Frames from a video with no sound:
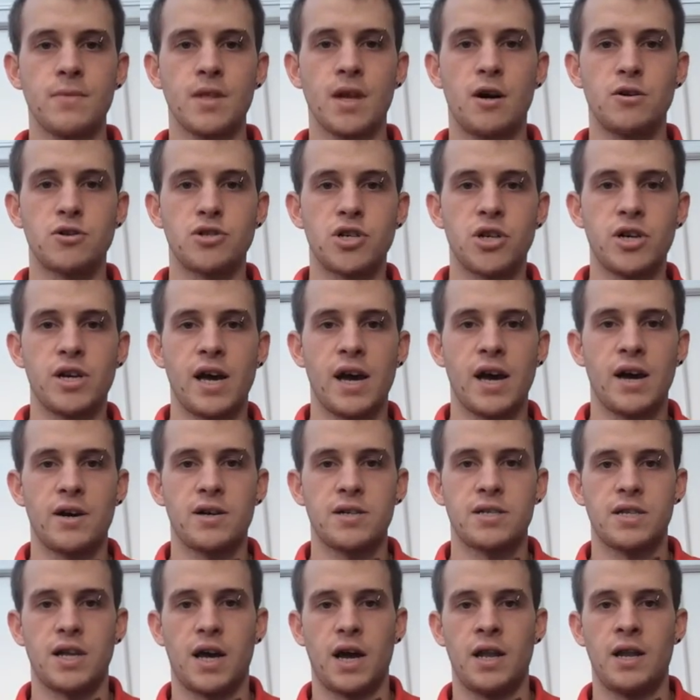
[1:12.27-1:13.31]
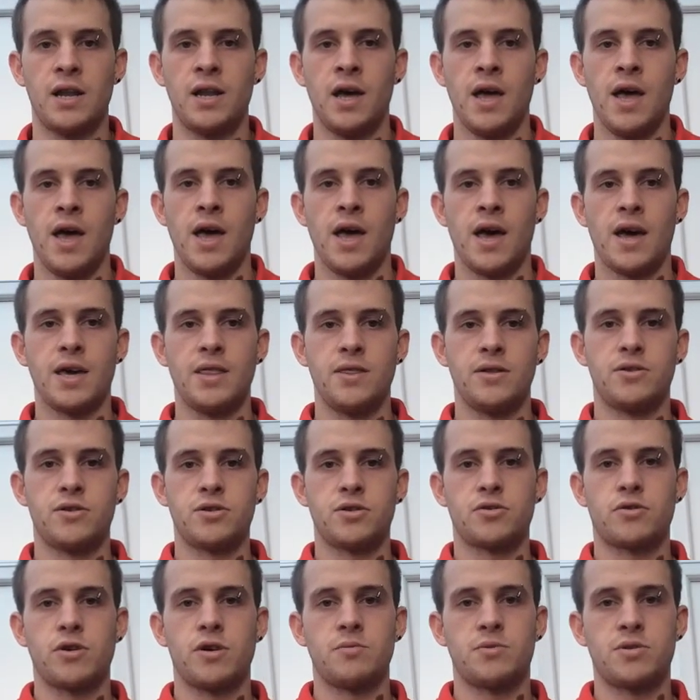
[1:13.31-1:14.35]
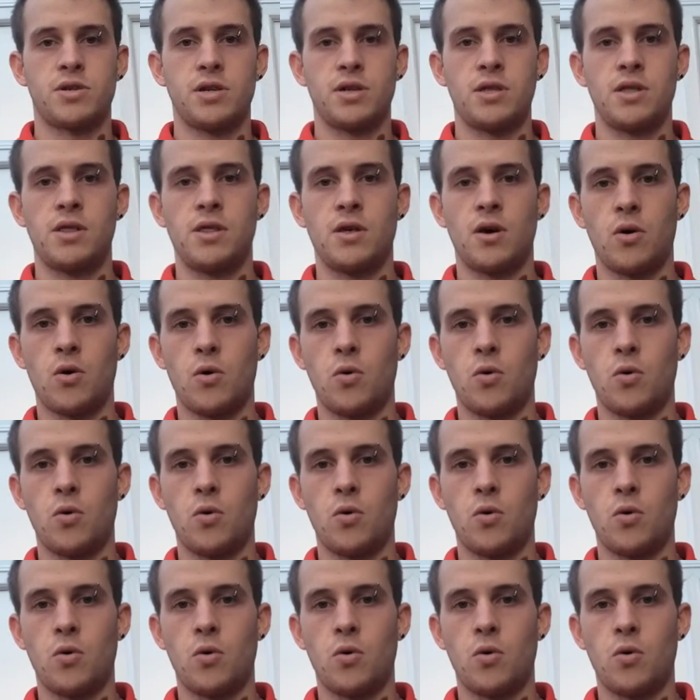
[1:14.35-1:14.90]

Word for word: I'll show you how it's done. In the description,